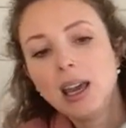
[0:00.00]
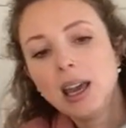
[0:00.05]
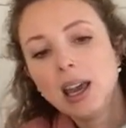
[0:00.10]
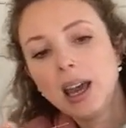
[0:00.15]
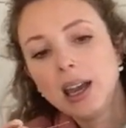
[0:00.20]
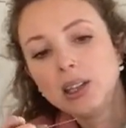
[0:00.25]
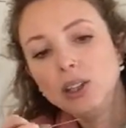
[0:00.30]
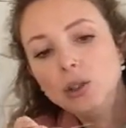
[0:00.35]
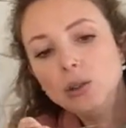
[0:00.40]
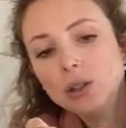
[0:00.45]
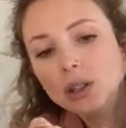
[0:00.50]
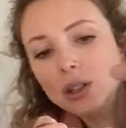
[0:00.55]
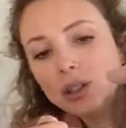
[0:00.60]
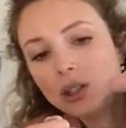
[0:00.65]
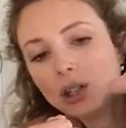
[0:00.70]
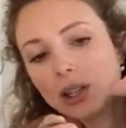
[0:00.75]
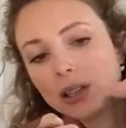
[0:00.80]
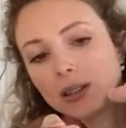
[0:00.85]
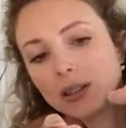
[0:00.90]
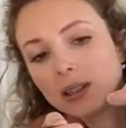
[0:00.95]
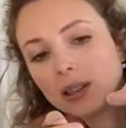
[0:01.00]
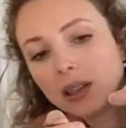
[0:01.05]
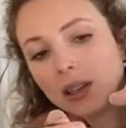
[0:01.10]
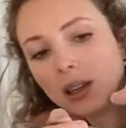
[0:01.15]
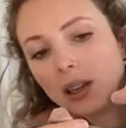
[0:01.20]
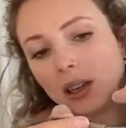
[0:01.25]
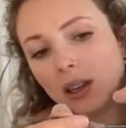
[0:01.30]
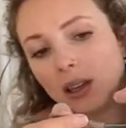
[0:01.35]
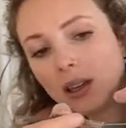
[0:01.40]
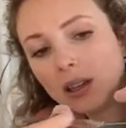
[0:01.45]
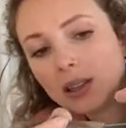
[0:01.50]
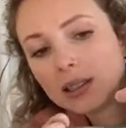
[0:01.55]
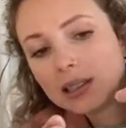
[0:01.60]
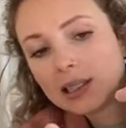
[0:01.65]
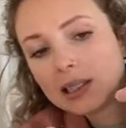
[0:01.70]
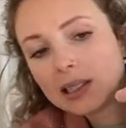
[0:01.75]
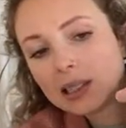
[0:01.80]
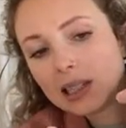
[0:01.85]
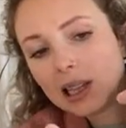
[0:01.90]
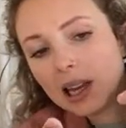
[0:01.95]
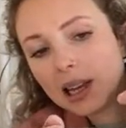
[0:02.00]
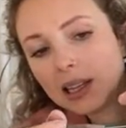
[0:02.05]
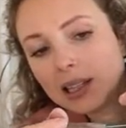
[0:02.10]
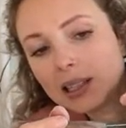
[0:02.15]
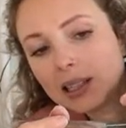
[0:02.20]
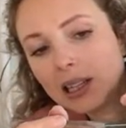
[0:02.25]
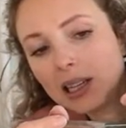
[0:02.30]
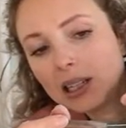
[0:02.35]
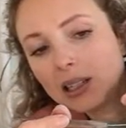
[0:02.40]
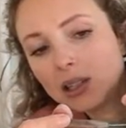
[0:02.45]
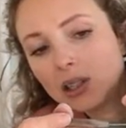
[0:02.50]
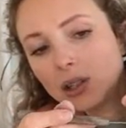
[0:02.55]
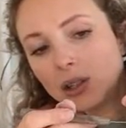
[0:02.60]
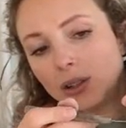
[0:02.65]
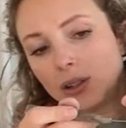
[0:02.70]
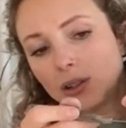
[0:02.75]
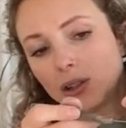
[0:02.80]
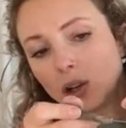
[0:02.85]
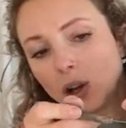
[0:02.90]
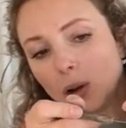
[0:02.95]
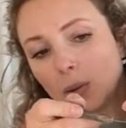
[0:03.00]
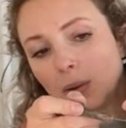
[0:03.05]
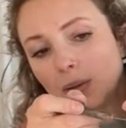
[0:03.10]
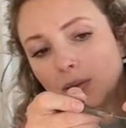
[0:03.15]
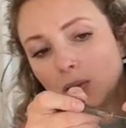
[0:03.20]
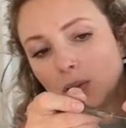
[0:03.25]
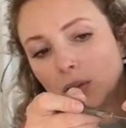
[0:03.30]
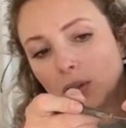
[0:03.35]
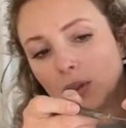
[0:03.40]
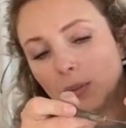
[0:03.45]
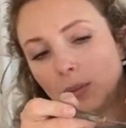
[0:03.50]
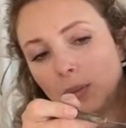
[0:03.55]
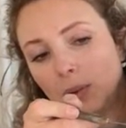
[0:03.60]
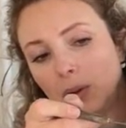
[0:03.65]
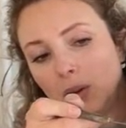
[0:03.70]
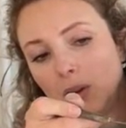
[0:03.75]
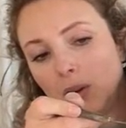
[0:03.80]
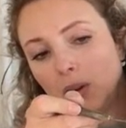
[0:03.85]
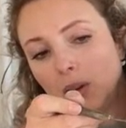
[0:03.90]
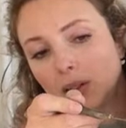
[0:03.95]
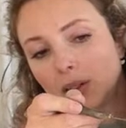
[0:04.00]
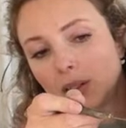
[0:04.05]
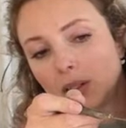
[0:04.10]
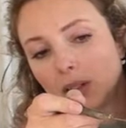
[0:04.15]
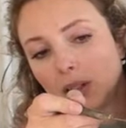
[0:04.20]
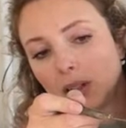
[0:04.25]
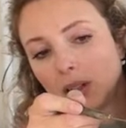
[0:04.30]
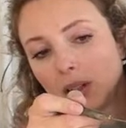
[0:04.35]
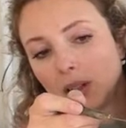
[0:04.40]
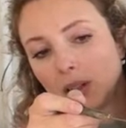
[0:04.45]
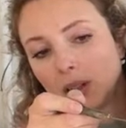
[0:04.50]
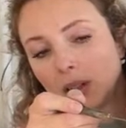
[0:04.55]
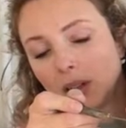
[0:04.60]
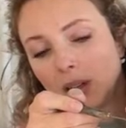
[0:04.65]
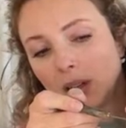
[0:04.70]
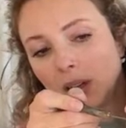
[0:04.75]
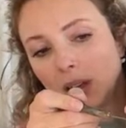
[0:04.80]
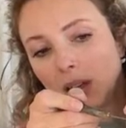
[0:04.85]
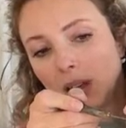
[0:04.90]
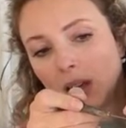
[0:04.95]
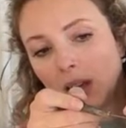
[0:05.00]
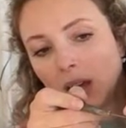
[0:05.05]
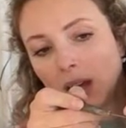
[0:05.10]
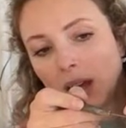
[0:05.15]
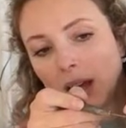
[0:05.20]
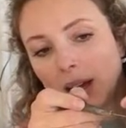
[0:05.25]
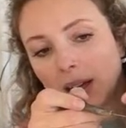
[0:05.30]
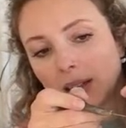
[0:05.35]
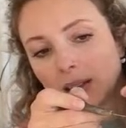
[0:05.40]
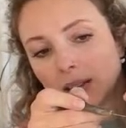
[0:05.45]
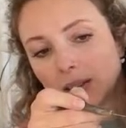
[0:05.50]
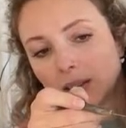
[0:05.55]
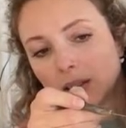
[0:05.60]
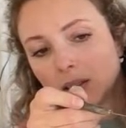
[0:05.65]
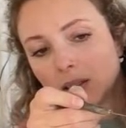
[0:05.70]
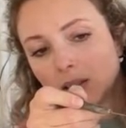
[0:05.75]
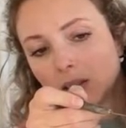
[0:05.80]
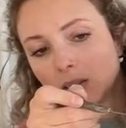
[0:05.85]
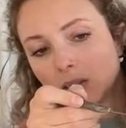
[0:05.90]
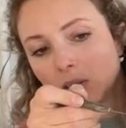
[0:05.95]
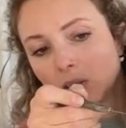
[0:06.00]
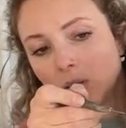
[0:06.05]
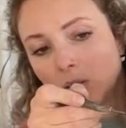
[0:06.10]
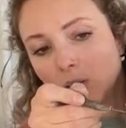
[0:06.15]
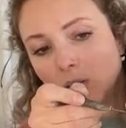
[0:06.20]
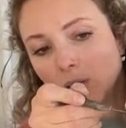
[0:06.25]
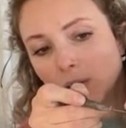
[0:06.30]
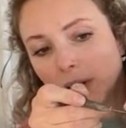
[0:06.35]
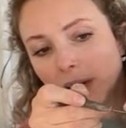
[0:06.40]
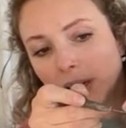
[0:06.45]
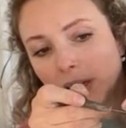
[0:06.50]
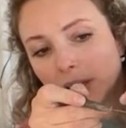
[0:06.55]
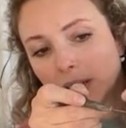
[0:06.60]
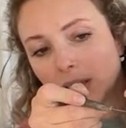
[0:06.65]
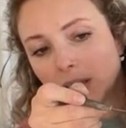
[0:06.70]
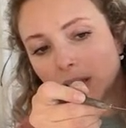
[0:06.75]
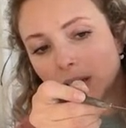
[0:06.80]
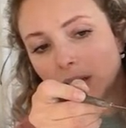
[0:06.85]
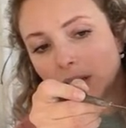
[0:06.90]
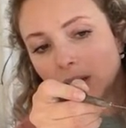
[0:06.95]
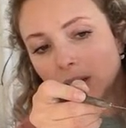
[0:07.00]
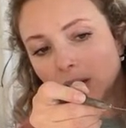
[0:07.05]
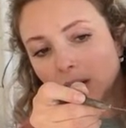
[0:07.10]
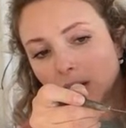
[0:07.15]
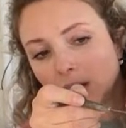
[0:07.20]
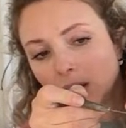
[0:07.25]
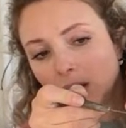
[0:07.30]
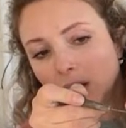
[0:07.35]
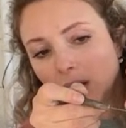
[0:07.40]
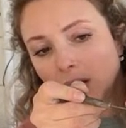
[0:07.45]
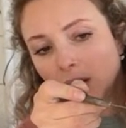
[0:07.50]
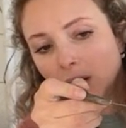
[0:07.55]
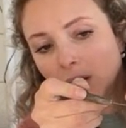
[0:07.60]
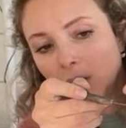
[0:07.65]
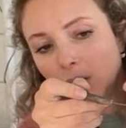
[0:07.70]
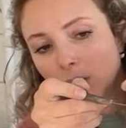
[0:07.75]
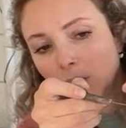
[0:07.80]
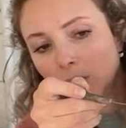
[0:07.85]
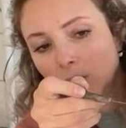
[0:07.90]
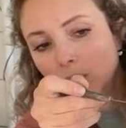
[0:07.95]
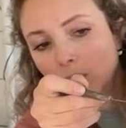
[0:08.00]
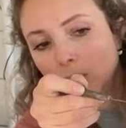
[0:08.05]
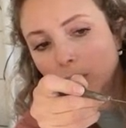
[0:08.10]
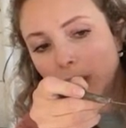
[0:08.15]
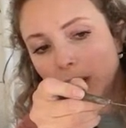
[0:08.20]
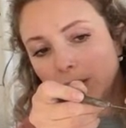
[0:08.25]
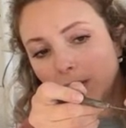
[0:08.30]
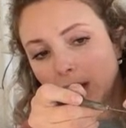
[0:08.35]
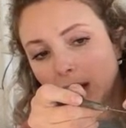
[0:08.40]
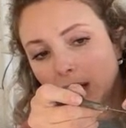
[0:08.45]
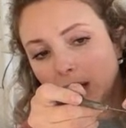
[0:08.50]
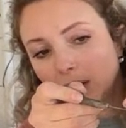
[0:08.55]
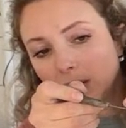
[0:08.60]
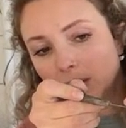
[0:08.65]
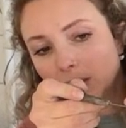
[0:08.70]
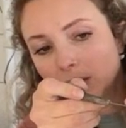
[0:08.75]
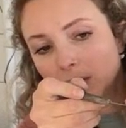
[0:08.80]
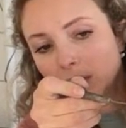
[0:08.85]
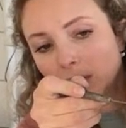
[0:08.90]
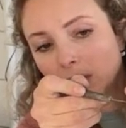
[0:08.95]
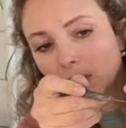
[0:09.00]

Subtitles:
and you can just slice into the top of your pot and score it all the way around.